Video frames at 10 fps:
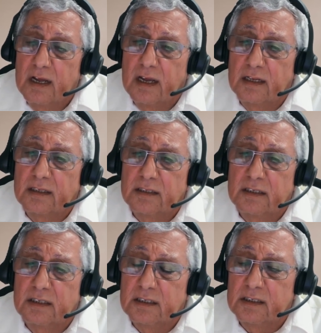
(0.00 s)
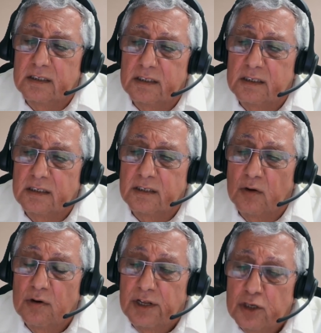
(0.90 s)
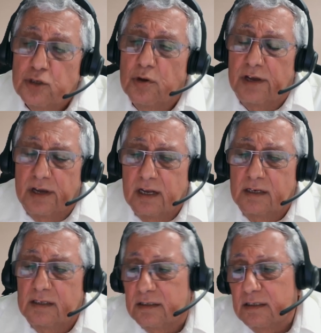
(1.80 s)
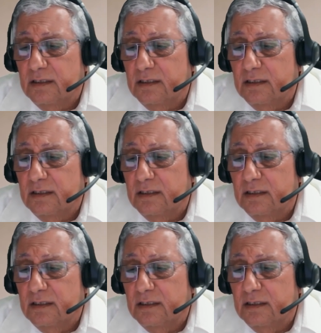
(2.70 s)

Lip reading: And the only issue, again, is